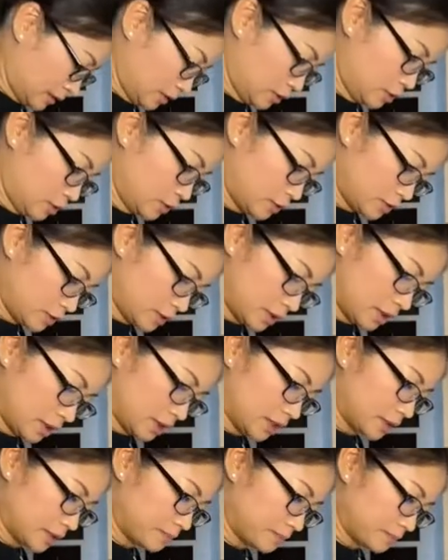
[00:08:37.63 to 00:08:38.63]

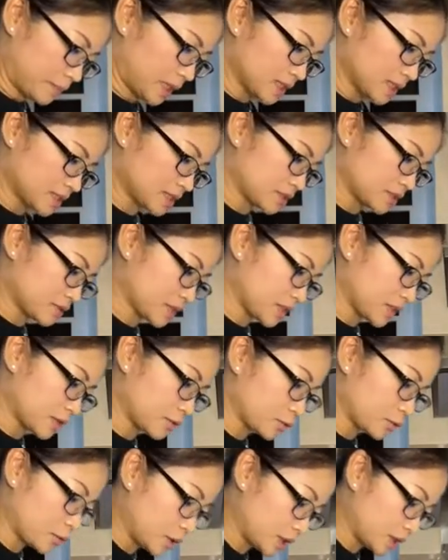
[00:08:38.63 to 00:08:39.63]
usually pastry.
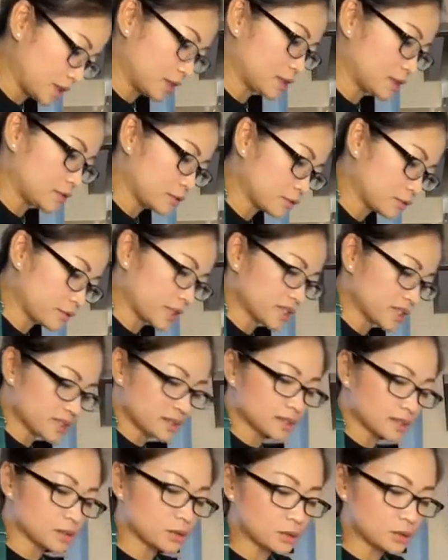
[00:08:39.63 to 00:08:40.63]
We need to rest the
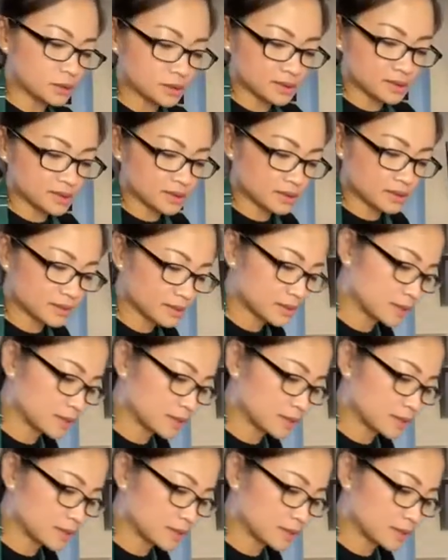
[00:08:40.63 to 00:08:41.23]
gluten.